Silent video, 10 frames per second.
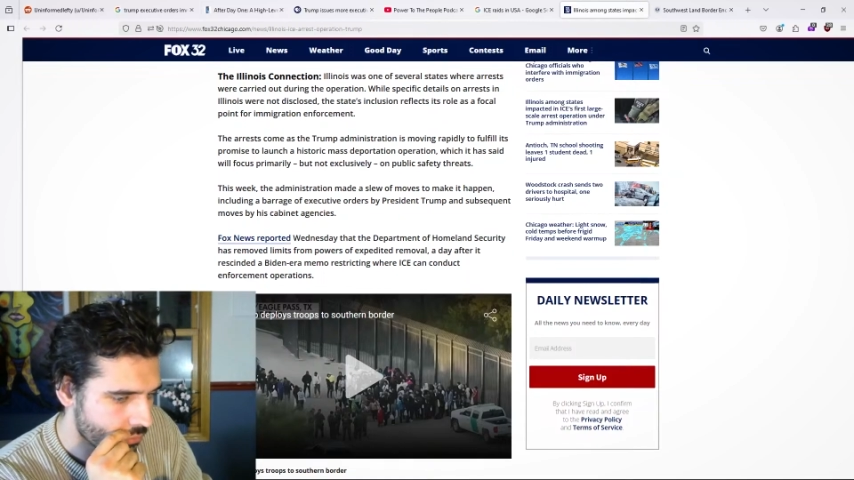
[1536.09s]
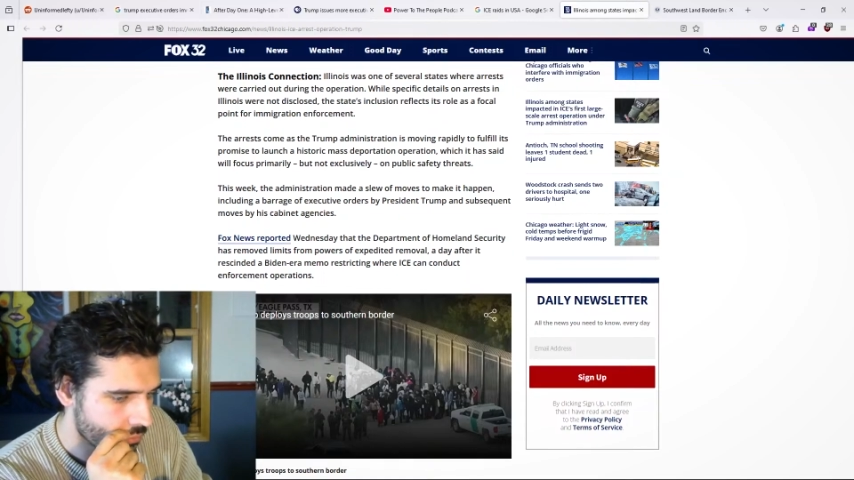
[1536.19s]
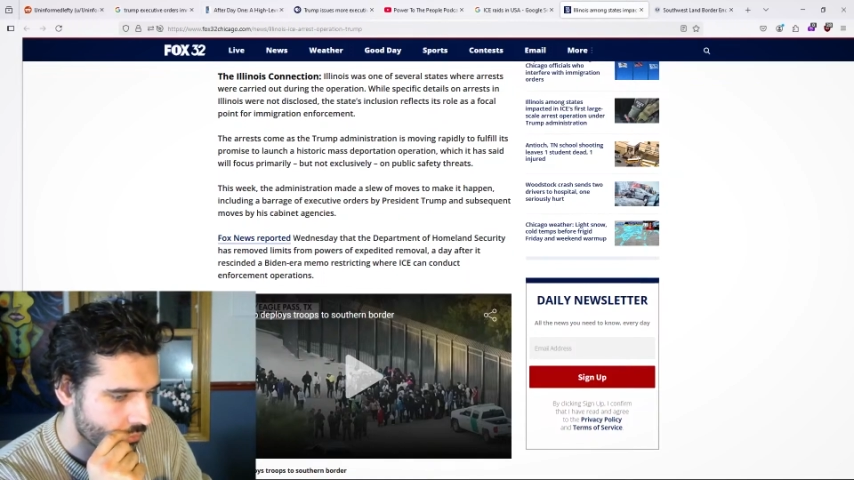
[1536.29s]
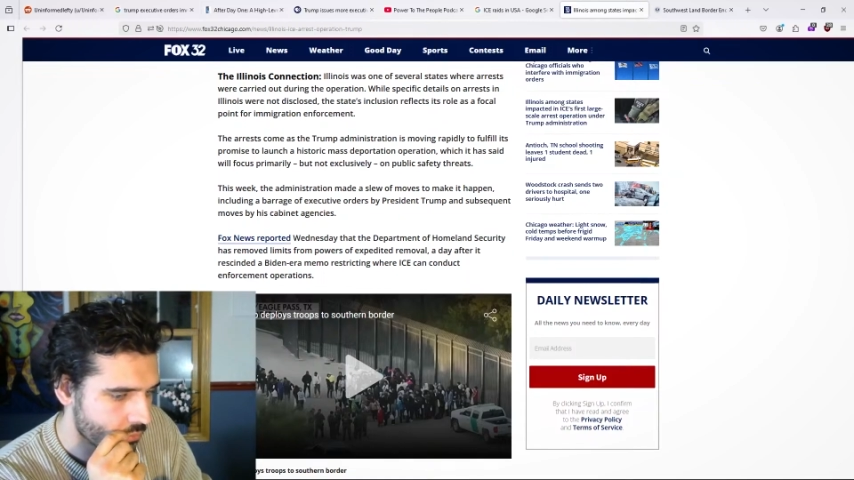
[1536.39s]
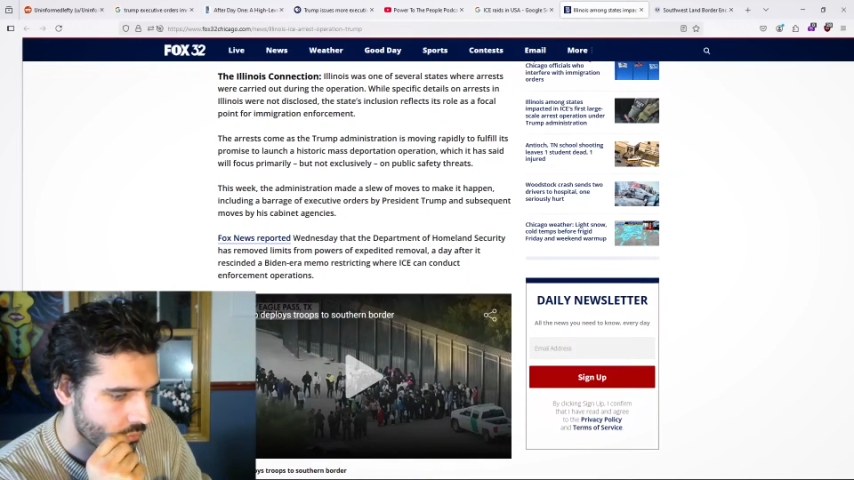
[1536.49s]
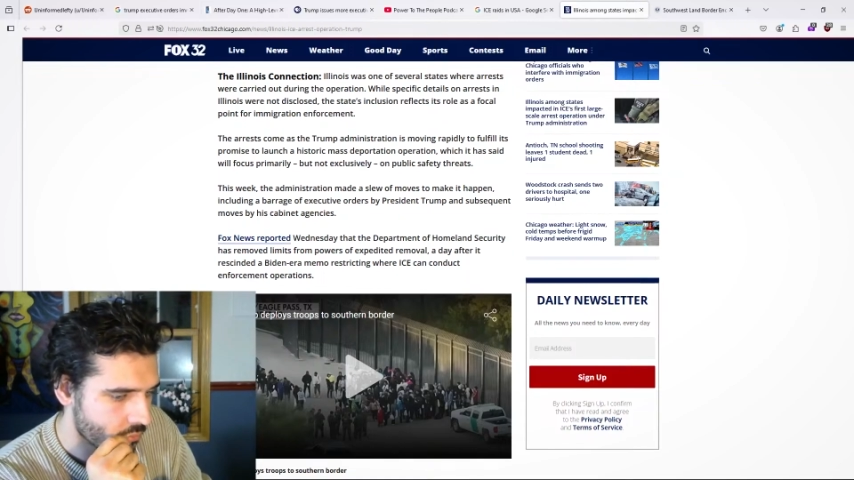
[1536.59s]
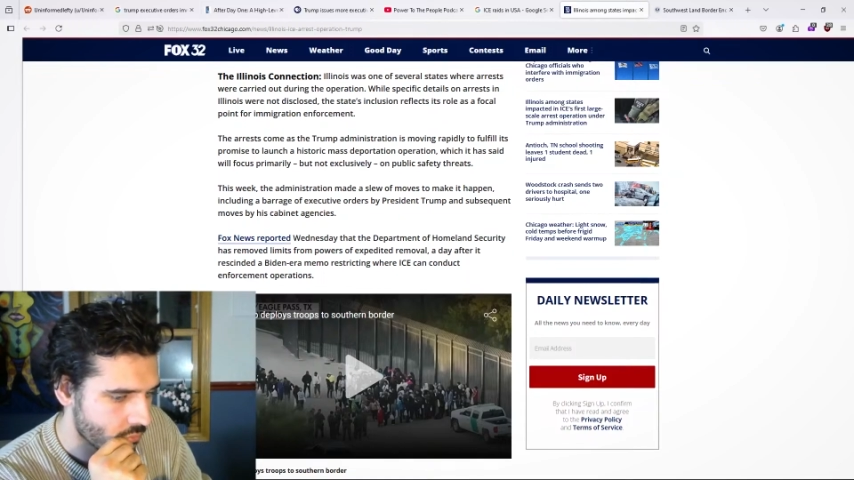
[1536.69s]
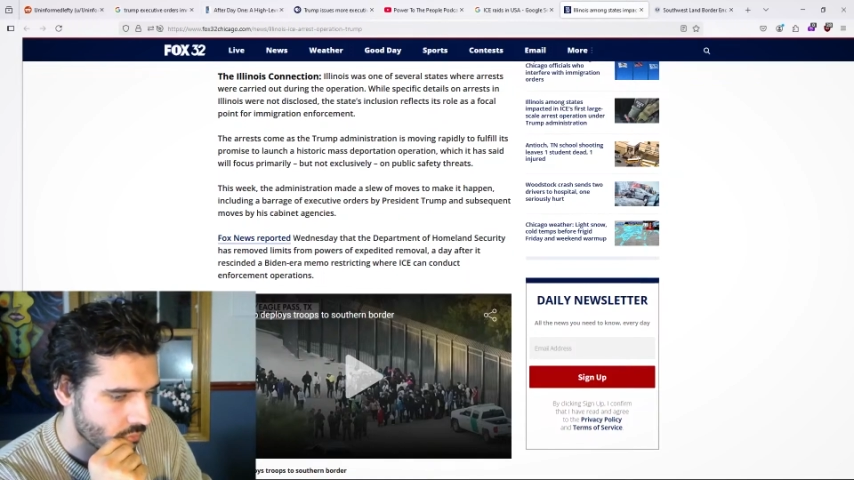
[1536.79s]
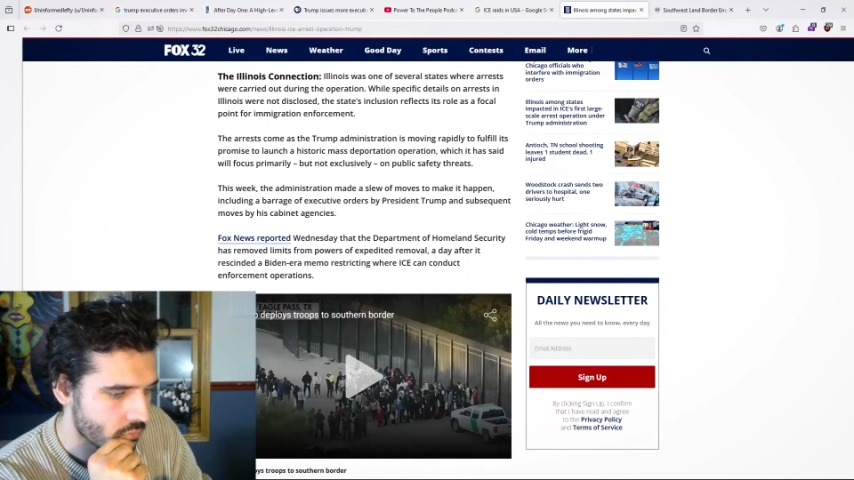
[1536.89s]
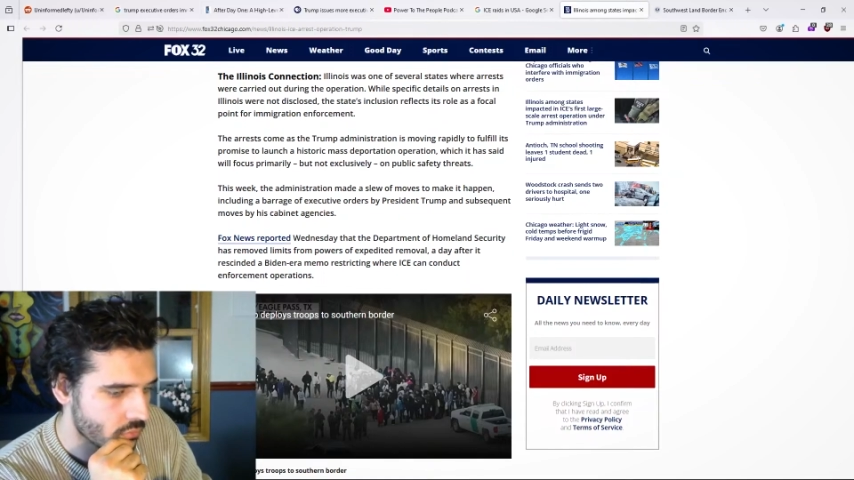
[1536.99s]

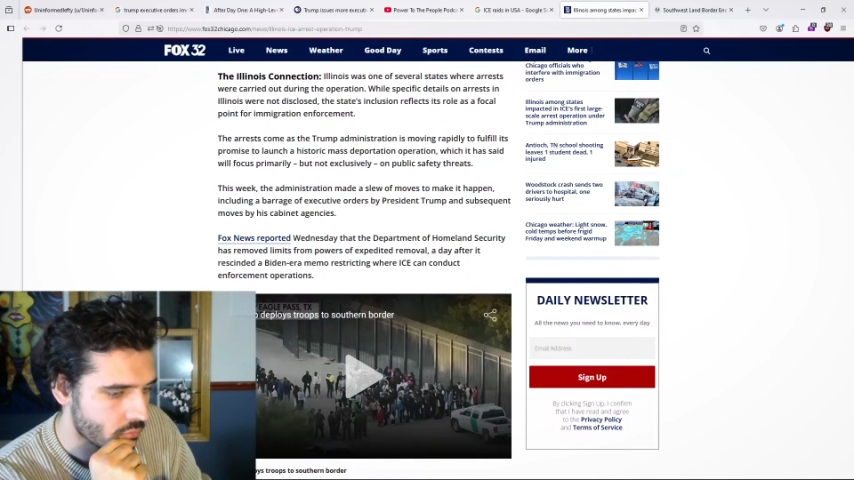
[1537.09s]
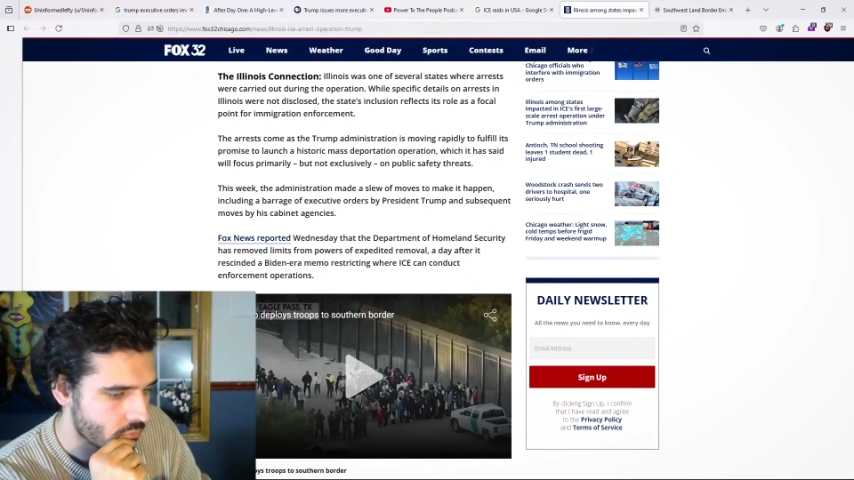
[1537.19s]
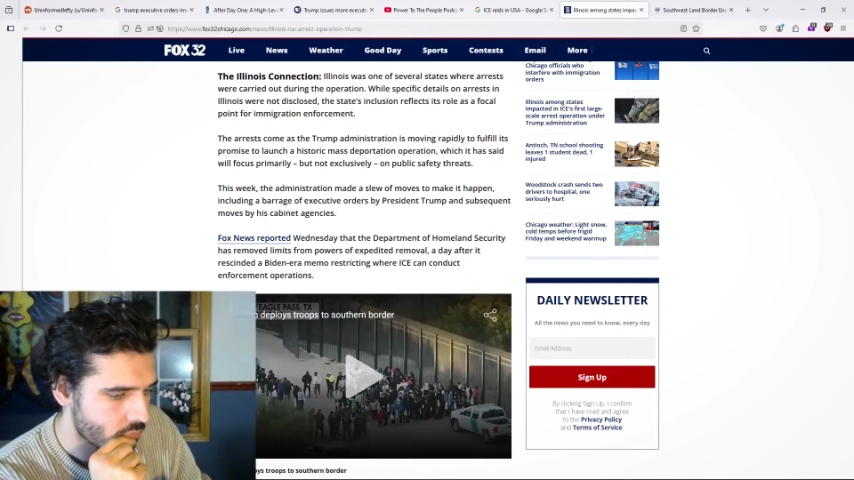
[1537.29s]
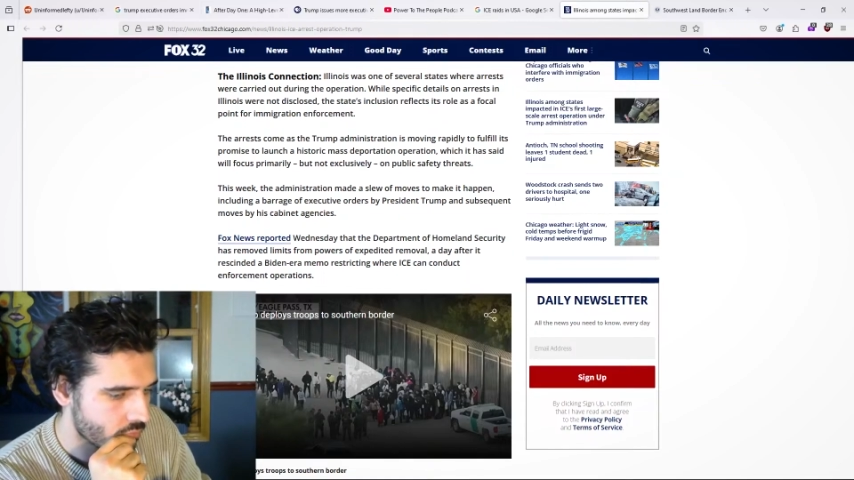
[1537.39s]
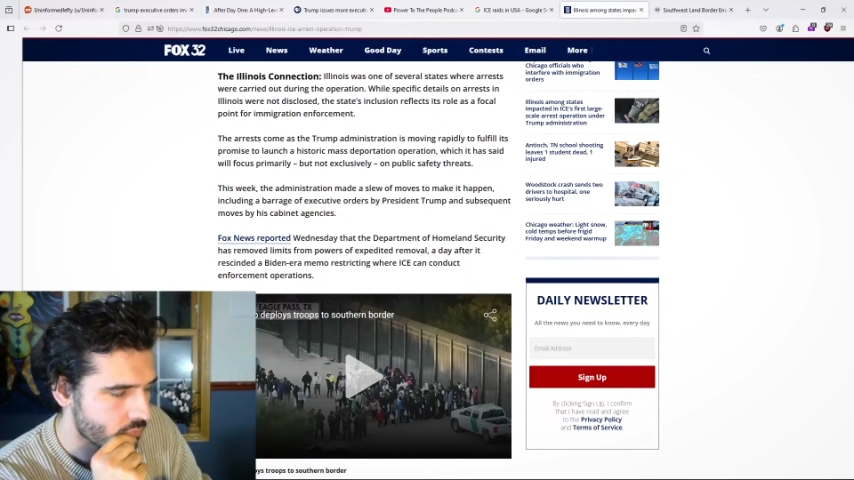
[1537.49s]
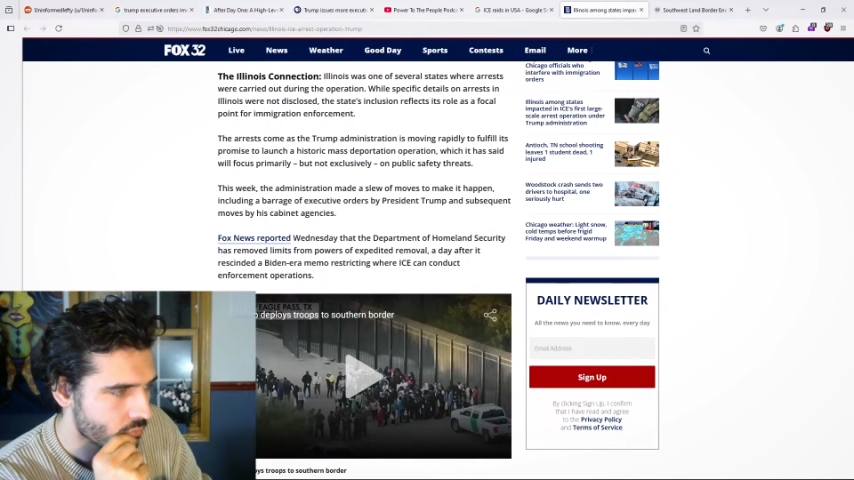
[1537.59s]
the